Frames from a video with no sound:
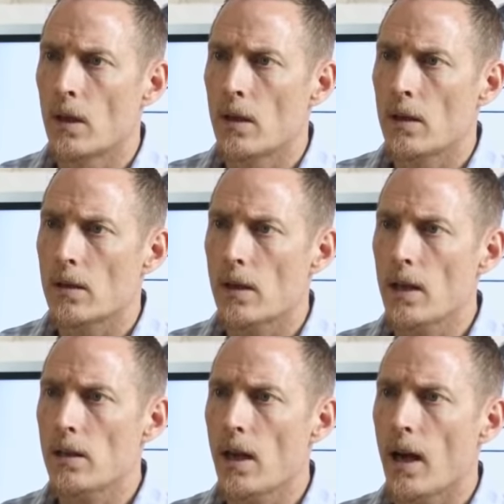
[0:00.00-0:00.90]

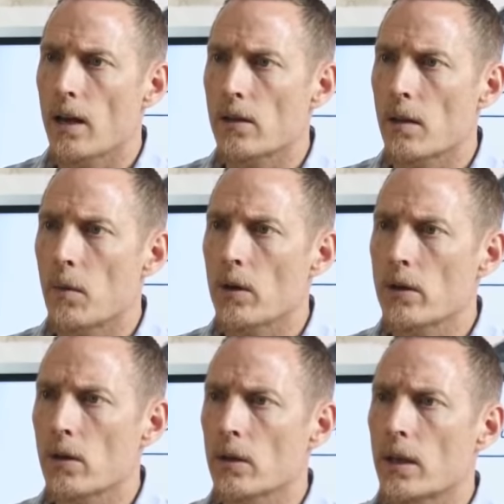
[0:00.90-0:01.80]
Stacy asked, I'm always
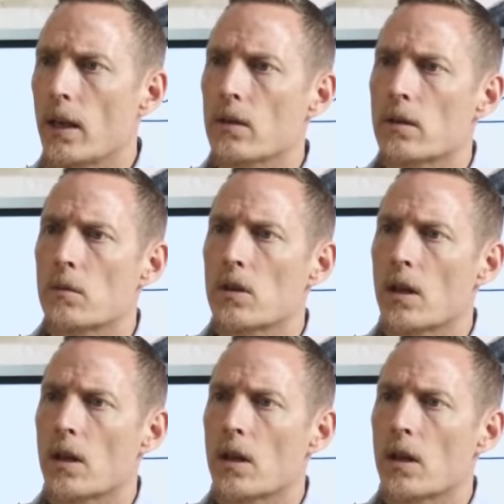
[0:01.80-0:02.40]
told that calcium's not